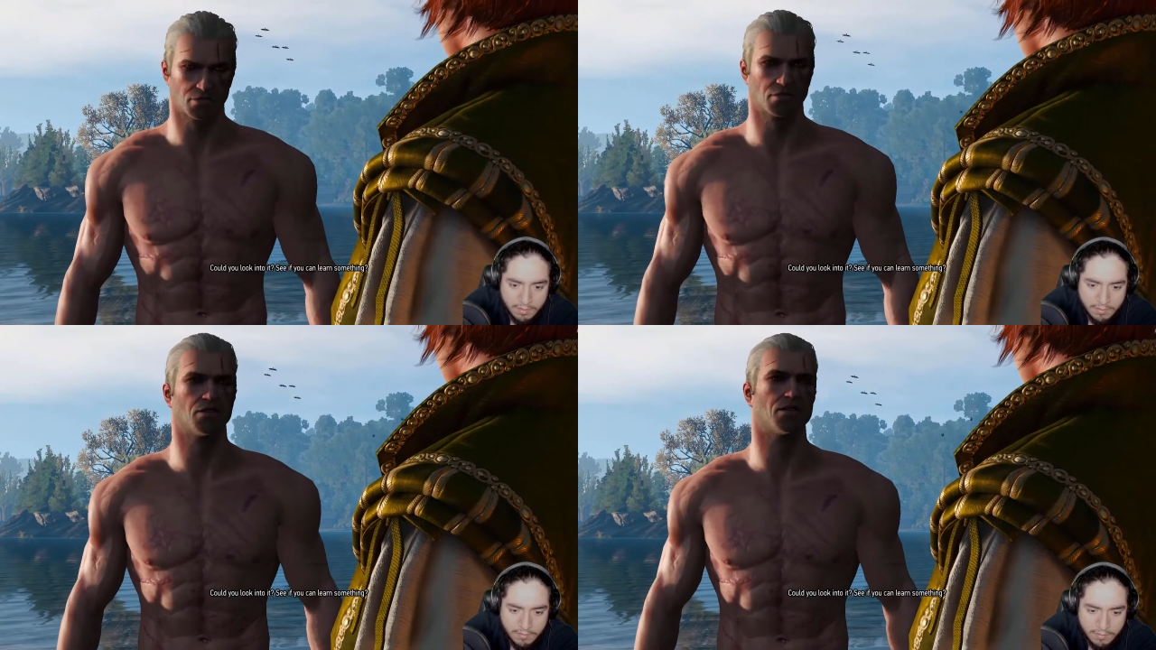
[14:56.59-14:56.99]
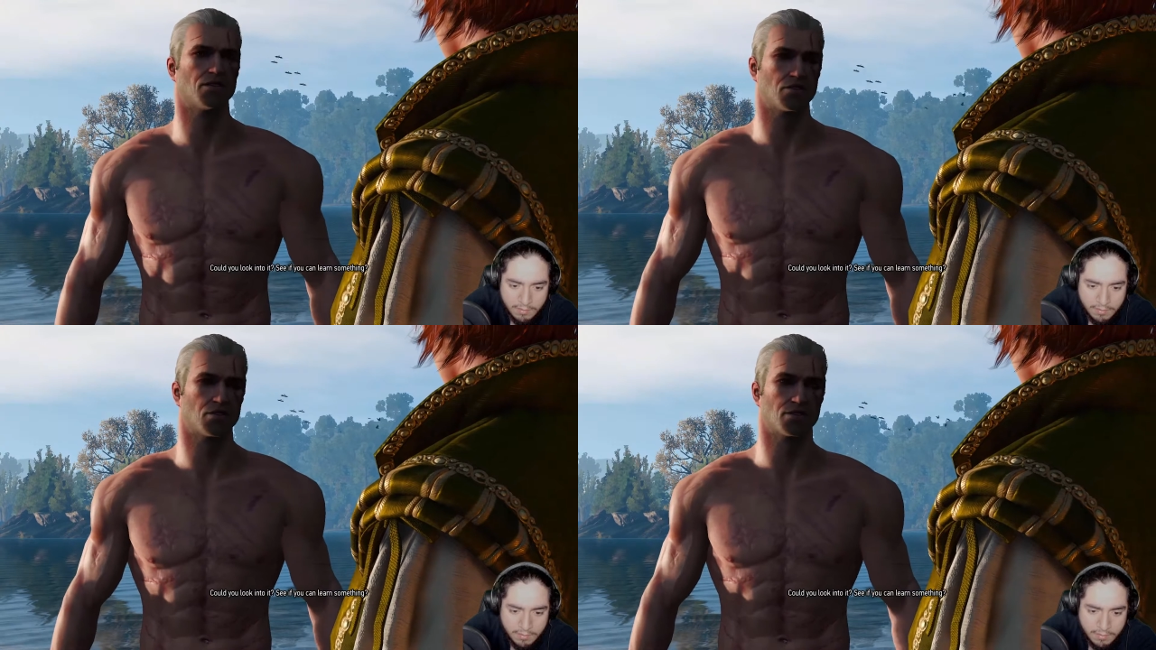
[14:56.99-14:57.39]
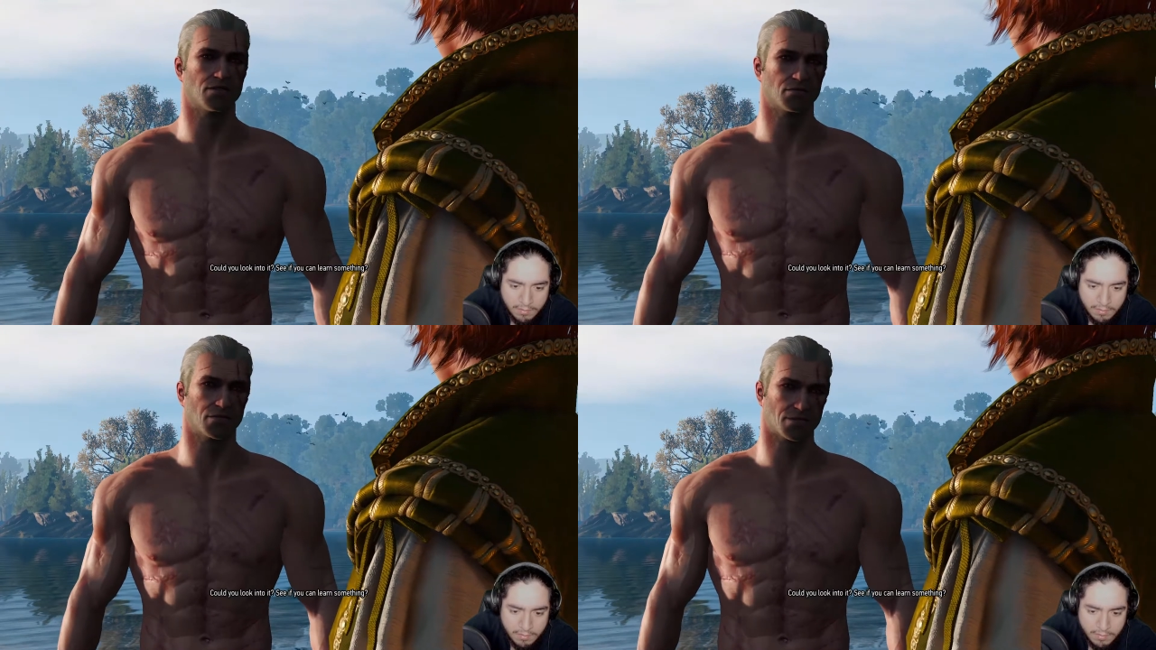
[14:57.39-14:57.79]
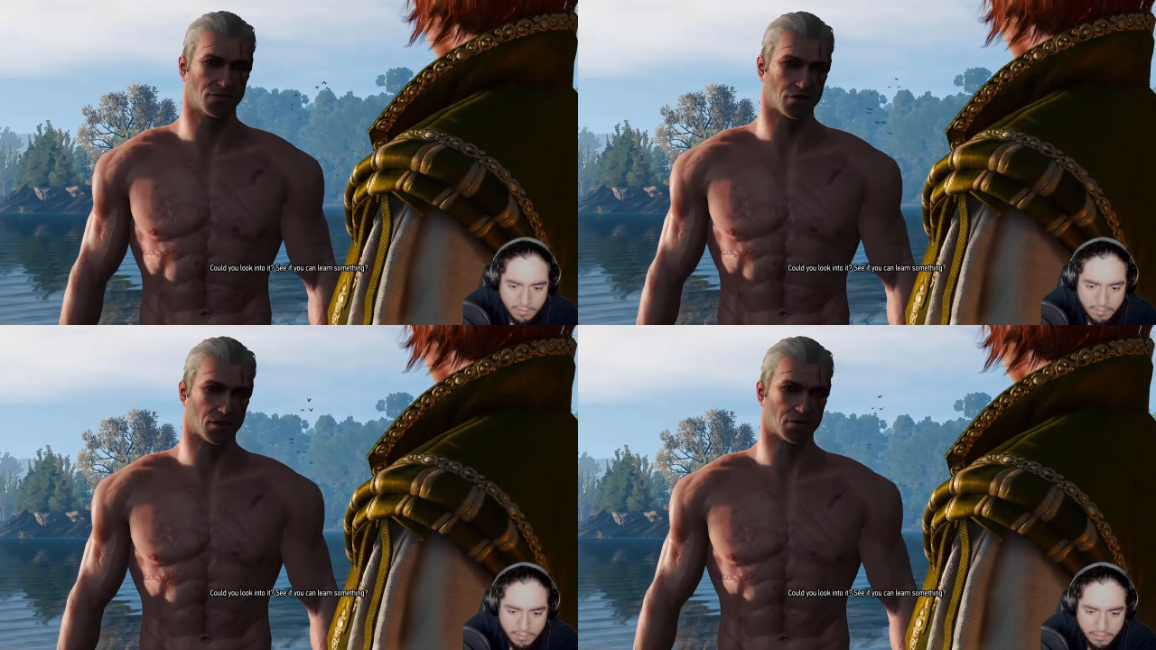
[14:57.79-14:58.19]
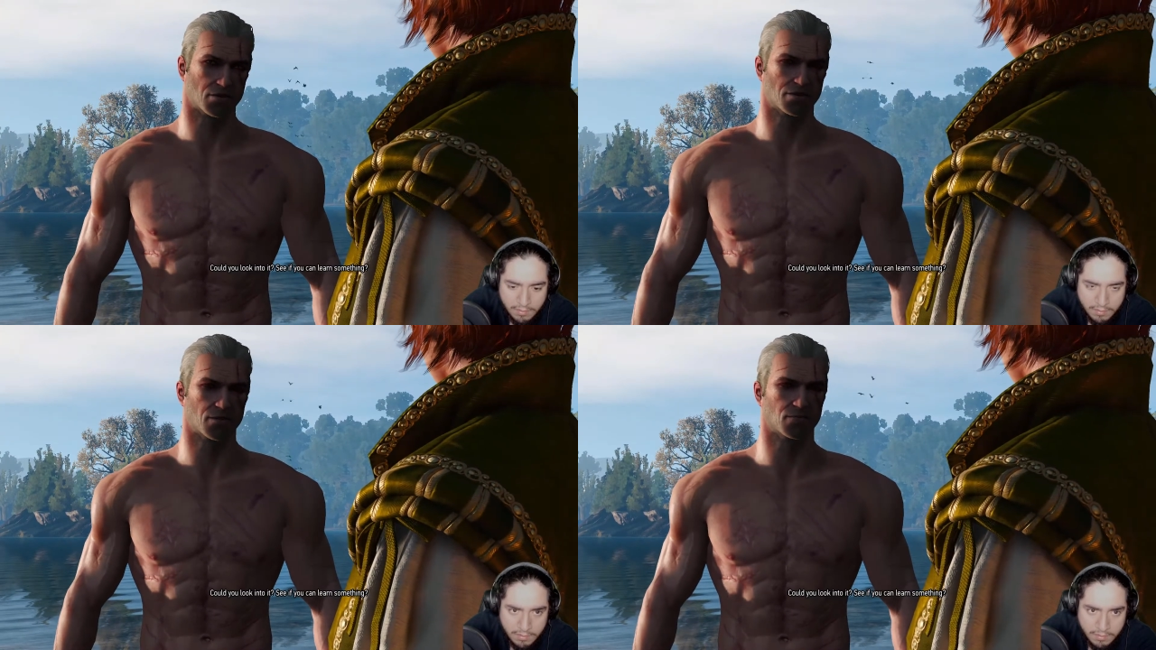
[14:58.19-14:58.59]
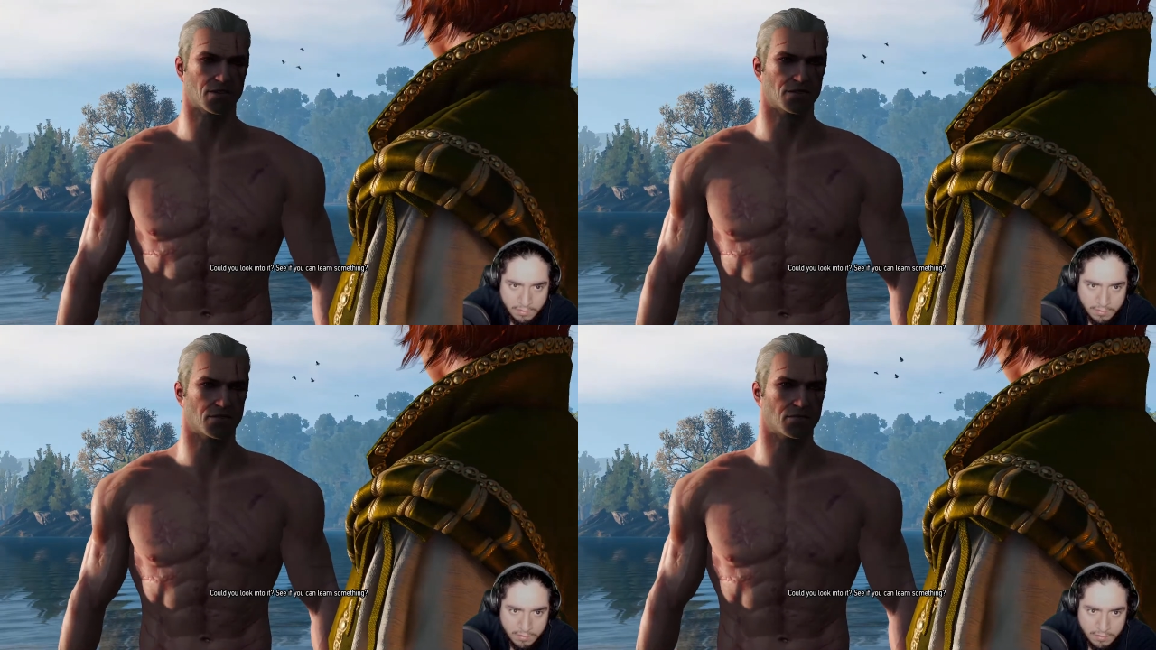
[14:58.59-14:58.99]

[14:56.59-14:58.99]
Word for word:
Speaker 1: Could you look into it? See if you can learn something.